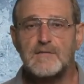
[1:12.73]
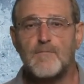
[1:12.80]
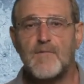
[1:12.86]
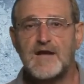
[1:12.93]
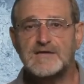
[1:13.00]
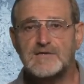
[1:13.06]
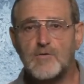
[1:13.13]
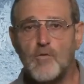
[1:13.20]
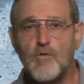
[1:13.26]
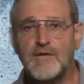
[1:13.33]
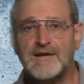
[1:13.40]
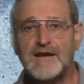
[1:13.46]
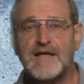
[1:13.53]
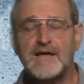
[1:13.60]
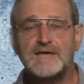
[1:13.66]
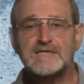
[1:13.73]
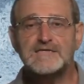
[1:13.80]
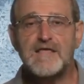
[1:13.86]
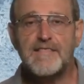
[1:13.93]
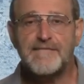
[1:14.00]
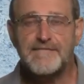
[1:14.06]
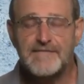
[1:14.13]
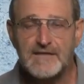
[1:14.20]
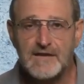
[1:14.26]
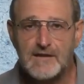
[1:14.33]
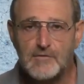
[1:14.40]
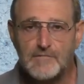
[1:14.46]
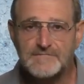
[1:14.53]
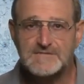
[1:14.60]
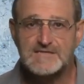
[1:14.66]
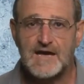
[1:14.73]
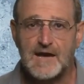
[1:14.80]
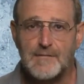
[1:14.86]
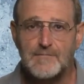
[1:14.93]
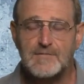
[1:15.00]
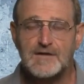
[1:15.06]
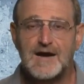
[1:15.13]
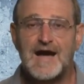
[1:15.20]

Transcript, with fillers: but only three of them